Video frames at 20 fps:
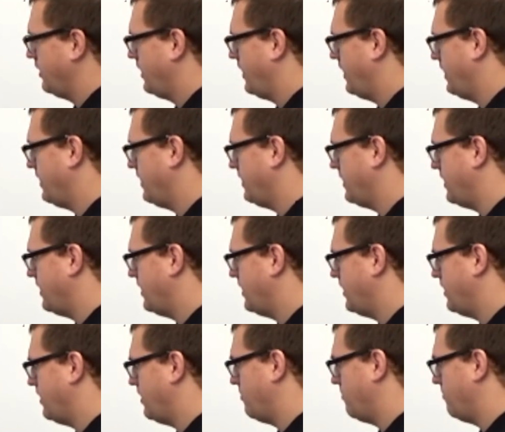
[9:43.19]
and
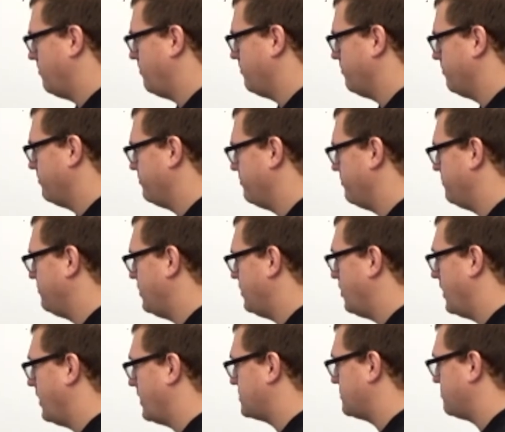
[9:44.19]
then
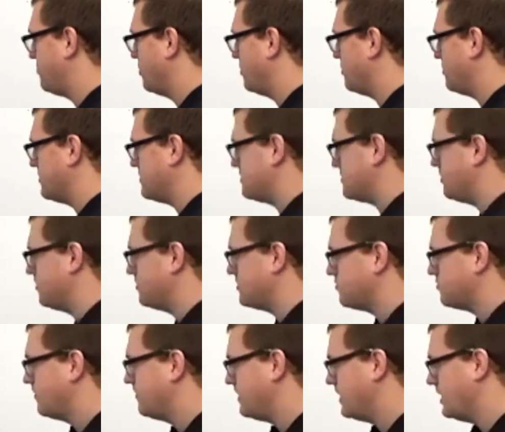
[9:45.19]
export the results
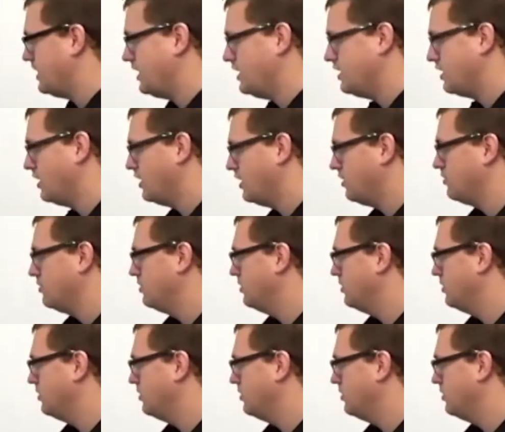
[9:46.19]
wherever they need to go.